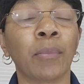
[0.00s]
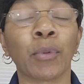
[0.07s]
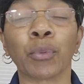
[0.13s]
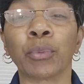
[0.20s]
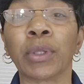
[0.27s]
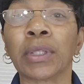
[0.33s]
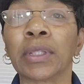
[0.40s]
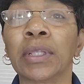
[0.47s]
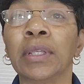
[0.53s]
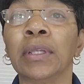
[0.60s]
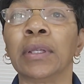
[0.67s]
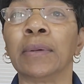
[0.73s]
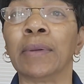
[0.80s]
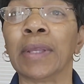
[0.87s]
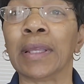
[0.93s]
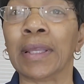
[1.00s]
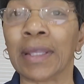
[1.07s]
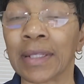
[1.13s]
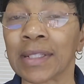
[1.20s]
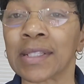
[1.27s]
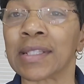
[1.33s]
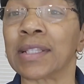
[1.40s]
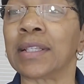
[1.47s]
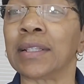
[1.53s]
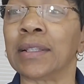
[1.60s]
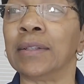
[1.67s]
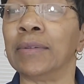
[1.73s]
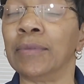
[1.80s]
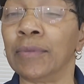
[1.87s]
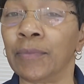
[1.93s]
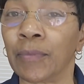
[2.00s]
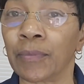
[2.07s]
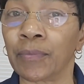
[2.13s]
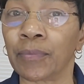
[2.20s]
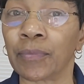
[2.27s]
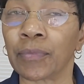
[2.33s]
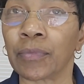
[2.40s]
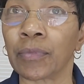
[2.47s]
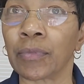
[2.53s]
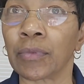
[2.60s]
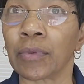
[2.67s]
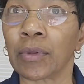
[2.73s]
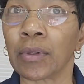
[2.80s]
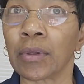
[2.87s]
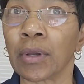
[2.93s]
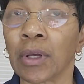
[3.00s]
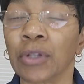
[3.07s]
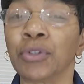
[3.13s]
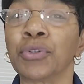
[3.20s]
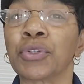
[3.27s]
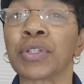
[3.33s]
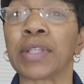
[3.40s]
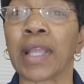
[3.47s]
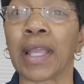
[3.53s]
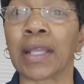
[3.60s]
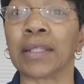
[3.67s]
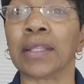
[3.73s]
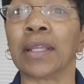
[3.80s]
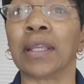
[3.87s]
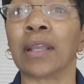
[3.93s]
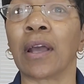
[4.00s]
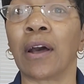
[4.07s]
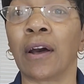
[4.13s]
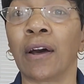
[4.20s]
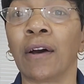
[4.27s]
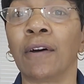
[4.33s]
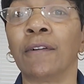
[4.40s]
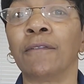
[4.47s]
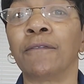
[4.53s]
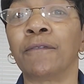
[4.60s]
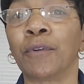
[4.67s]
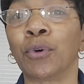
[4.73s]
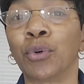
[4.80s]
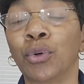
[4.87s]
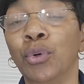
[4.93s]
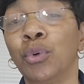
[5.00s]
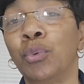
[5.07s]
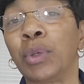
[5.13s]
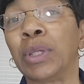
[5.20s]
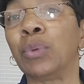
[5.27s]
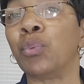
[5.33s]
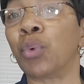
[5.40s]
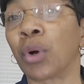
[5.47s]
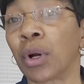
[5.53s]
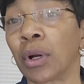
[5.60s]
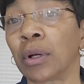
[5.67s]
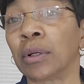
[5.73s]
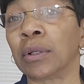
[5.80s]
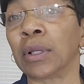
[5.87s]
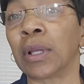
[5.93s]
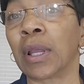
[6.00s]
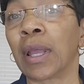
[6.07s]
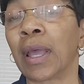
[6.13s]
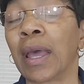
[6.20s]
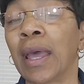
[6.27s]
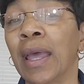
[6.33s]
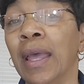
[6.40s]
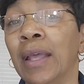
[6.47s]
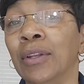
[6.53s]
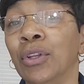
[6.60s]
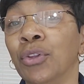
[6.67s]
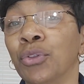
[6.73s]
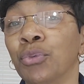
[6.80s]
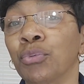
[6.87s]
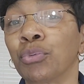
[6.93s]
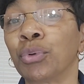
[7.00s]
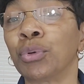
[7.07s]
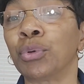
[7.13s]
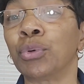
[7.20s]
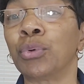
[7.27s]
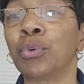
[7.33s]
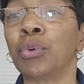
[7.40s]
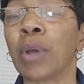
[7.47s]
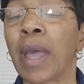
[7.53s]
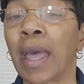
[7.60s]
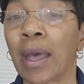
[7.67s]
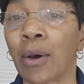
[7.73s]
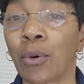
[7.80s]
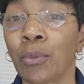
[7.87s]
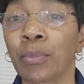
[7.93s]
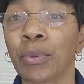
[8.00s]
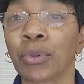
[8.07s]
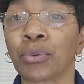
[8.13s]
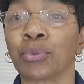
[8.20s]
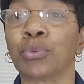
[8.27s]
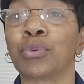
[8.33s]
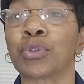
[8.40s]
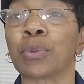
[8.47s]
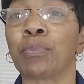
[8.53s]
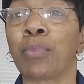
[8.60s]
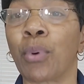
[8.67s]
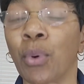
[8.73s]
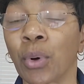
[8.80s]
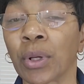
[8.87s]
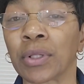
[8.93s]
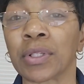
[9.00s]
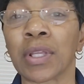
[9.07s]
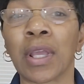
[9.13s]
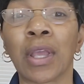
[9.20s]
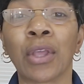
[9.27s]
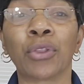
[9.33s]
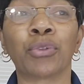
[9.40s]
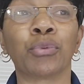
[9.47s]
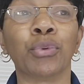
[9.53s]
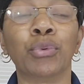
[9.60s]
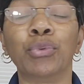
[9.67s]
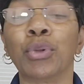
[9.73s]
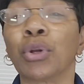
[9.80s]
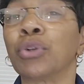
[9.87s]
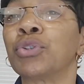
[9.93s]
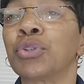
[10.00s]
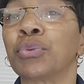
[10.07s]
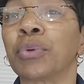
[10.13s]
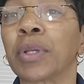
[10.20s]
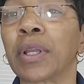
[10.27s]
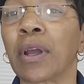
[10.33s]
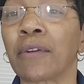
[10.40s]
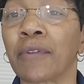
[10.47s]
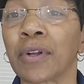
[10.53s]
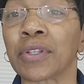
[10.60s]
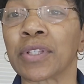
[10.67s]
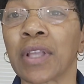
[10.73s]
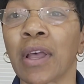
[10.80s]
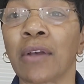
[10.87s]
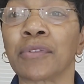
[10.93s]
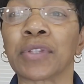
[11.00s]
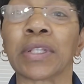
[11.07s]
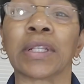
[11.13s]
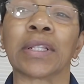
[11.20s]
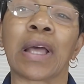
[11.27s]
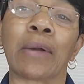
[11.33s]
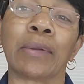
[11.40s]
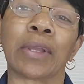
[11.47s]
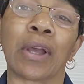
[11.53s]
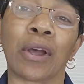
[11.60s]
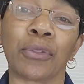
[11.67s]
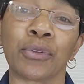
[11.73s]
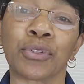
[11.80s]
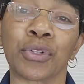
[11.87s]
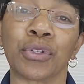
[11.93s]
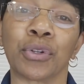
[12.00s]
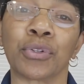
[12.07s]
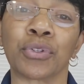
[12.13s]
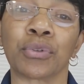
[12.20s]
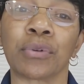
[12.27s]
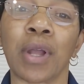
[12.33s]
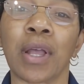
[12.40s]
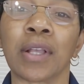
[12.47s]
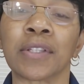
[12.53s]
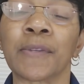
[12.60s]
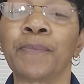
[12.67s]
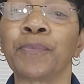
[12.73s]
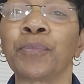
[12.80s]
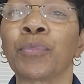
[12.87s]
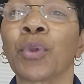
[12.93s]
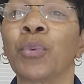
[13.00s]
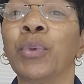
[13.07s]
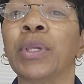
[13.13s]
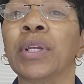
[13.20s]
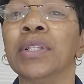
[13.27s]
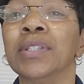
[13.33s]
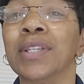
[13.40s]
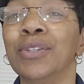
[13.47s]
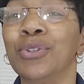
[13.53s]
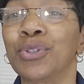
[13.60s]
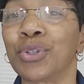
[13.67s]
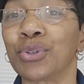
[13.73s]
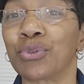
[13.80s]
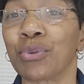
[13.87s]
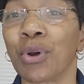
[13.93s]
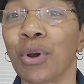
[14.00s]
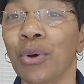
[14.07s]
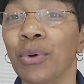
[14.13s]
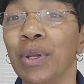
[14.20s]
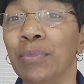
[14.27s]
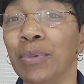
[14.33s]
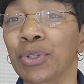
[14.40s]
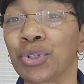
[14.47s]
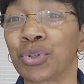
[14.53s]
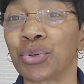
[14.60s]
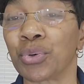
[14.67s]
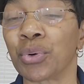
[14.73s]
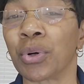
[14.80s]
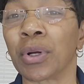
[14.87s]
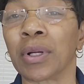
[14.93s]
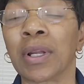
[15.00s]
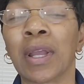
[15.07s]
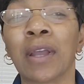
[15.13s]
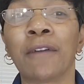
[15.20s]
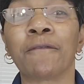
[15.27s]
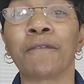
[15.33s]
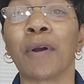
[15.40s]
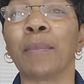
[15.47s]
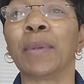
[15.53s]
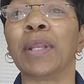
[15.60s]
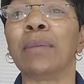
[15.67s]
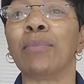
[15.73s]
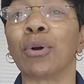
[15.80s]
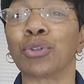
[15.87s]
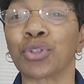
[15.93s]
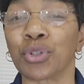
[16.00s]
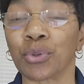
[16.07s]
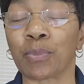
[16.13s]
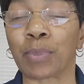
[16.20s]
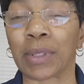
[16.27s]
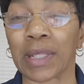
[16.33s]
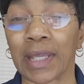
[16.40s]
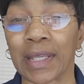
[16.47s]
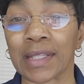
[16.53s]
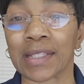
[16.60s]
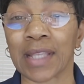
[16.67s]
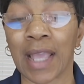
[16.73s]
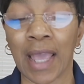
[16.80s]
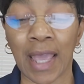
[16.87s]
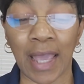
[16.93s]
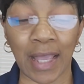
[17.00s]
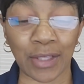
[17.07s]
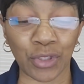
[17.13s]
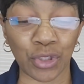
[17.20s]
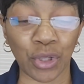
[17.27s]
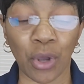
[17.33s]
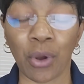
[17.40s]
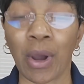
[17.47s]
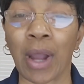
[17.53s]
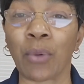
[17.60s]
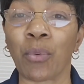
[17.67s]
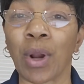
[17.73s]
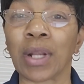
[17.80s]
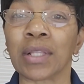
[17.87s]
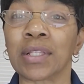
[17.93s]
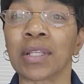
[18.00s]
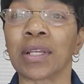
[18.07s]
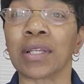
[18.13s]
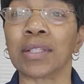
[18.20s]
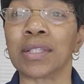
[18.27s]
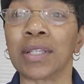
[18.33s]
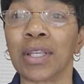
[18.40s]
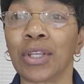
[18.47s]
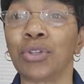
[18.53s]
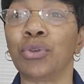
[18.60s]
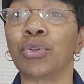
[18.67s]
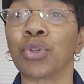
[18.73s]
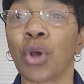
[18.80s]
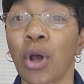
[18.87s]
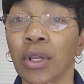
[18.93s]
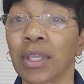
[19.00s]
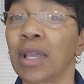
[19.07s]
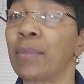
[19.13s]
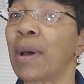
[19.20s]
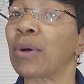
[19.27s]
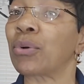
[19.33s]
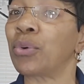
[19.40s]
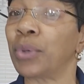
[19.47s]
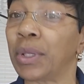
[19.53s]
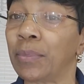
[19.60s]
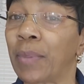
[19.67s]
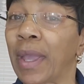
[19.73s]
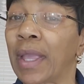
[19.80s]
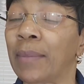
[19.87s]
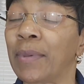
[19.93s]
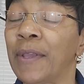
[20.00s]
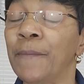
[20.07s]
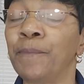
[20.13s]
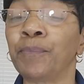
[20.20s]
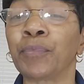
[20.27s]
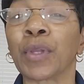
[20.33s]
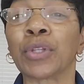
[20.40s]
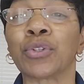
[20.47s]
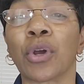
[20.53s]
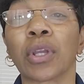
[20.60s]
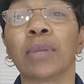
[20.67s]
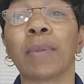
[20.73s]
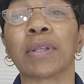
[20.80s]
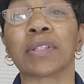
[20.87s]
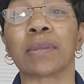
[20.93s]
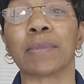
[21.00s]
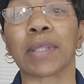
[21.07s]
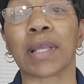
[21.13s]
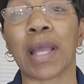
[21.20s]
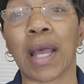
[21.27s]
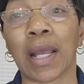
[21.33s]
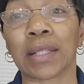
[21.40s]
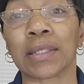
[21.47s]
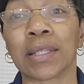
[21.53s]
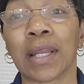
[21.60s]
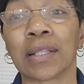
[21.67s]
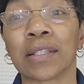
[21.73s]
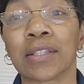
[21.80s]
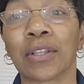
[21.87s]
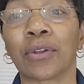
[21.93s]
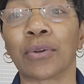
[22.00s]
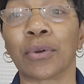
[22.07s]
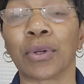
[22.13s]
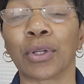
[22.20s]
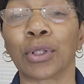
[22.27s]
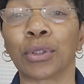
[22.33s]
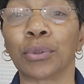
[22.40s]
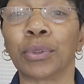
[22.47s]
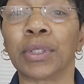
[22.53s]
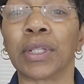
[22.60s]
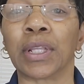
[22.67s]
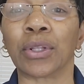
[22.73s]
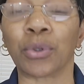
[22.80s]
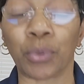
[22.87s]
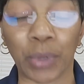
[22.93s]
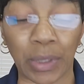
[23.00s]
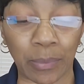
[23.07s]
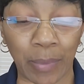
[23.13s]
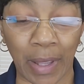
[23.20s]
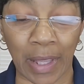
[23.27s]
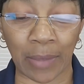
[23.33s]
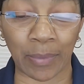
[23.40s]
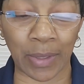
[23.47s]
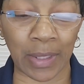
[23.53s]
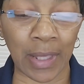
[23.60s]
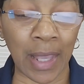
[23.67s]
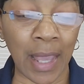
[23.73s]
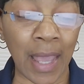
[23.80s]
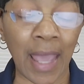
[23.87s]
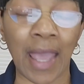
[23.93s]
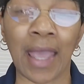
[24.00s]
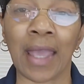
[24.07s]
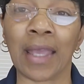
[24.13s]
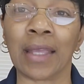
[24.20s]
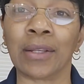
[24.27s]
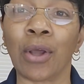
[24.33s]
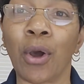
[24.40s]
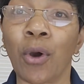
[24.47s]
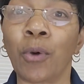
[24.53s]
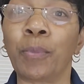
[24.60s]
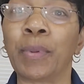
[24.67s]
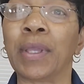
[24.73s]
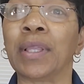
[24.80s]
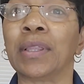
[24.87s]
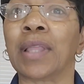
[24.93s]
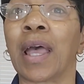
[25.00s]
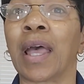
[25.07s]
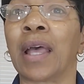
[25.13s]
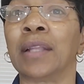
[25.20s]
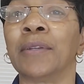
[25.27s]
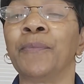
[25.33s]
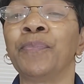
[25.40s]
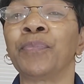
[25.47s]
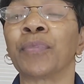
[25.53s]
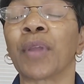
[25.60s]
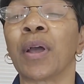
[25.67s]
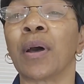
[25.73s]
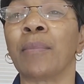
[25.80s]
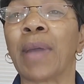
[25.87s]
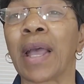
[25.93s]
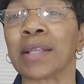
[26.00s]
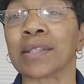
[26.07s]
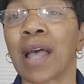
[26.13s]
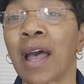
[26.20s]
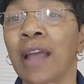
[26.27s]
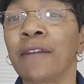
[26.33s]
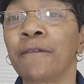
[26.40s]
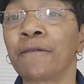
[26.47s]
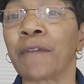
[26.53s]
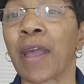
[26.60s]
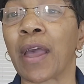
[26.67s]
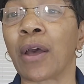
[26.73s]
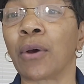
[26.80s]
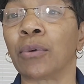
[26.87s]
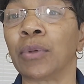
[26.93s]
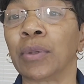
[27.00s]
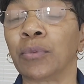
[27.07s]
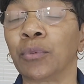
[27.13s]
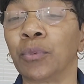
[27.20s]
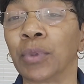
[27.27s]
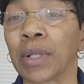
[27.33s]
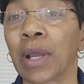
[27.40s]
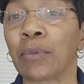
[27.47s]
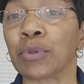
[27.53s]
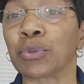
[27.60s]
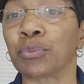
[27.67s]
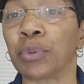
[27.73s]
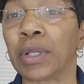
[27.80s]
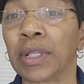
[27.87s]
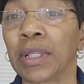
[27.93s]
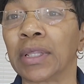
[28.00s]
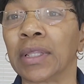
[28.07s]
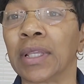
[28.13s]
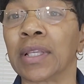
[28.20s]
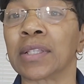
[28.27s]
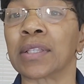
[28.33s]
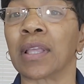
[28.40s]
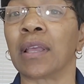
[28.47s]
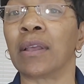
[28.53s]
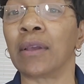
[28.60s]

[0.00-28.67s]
really innocent understanding of who we were. And through help, through support, through nurturing of ourselves and allowing others to nurture us, we continue to grow and mature from an emotional place. And so I wanted to continue talking about Queen Baby, talking about some of the contents that are included in Queen Baby, and hoping that as I found when I was reading this,